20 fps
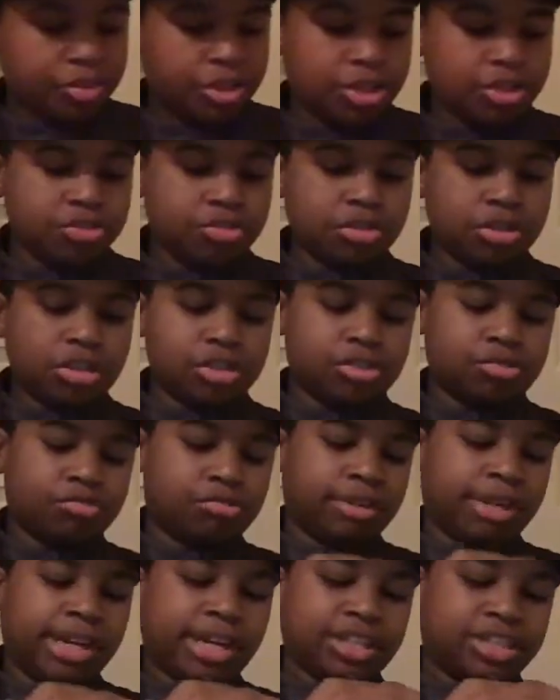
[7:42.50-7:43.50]
this one is
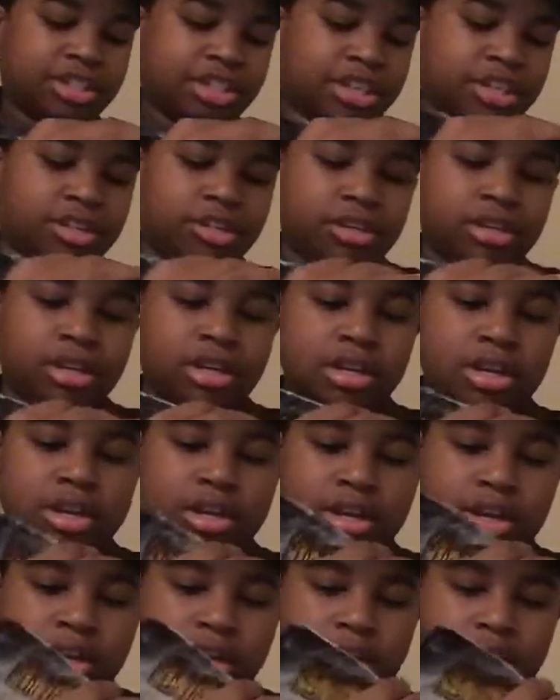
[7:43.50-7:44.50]
Reaction
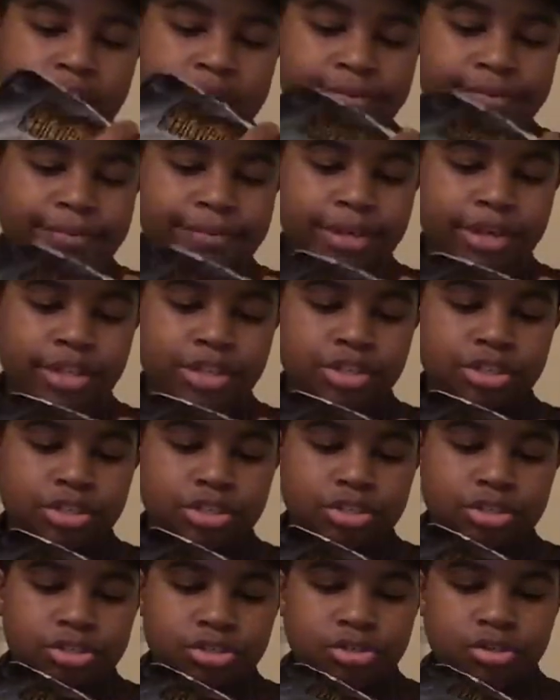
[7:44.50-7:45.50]

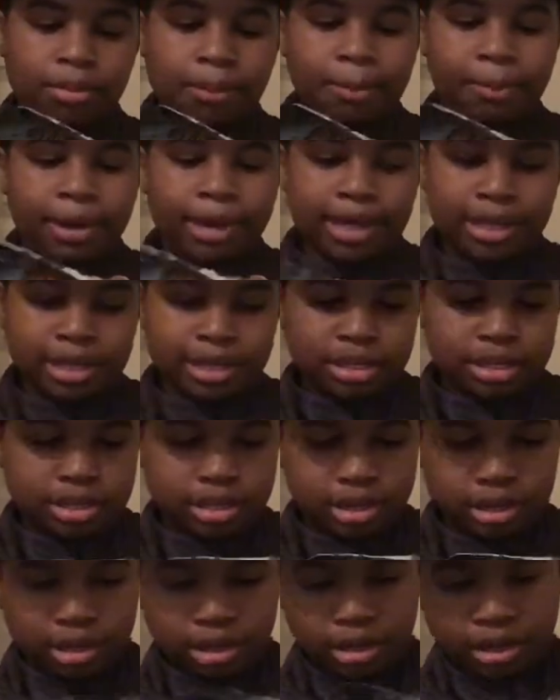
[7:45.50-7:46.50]
Innovations Black
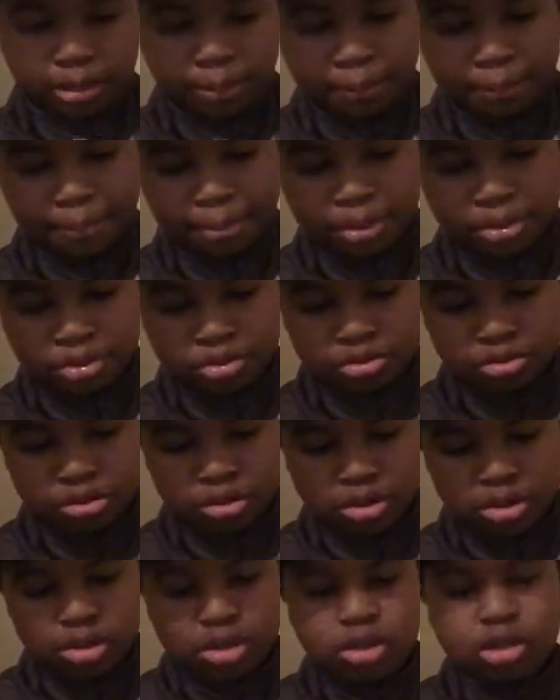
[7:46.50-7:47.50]
and Blue
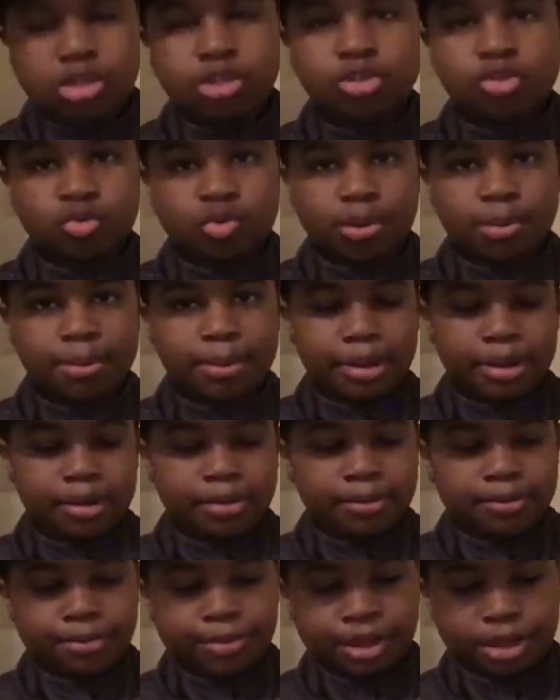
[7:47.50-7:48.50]
Swim Bait.
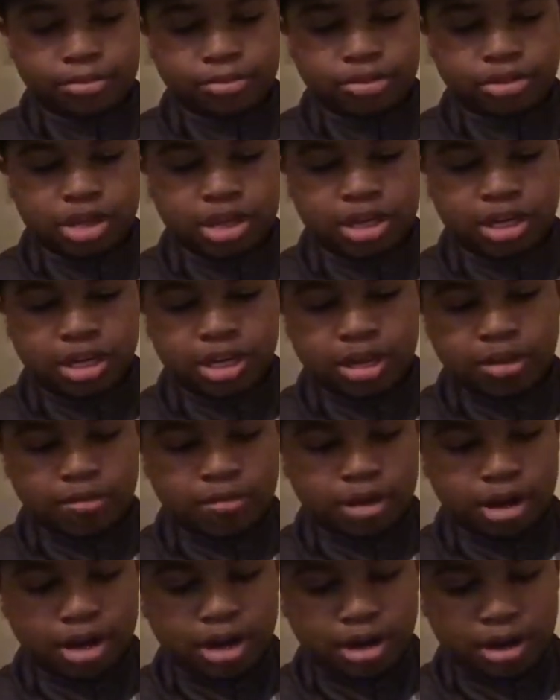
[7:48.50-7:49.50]
I'm trying to get
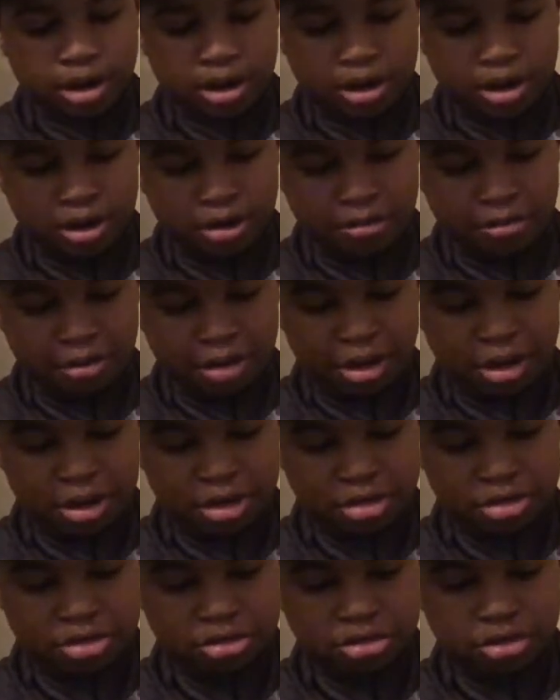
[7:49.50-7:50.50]
one right
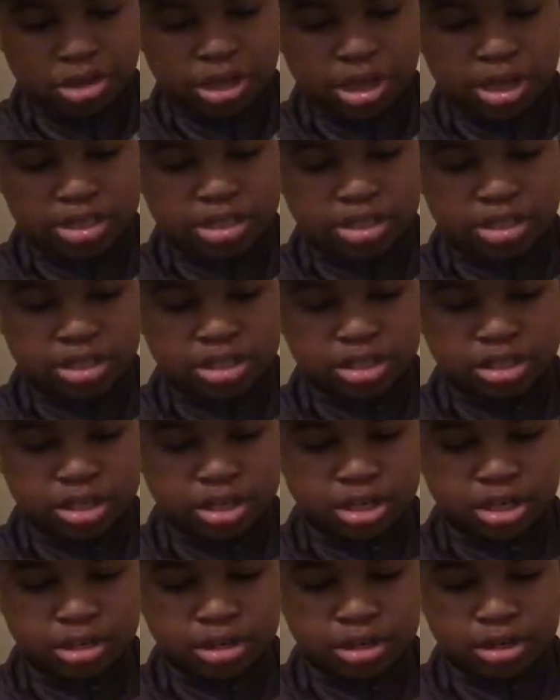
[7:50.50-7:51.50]
here so you guys can see
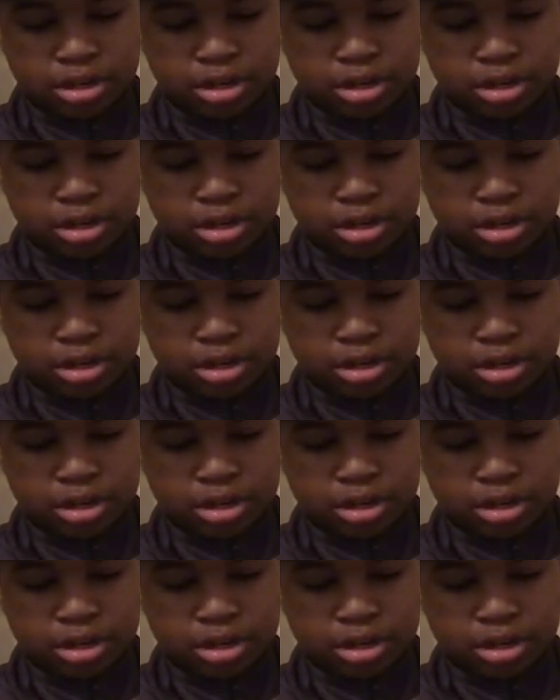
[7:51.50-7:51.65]
it.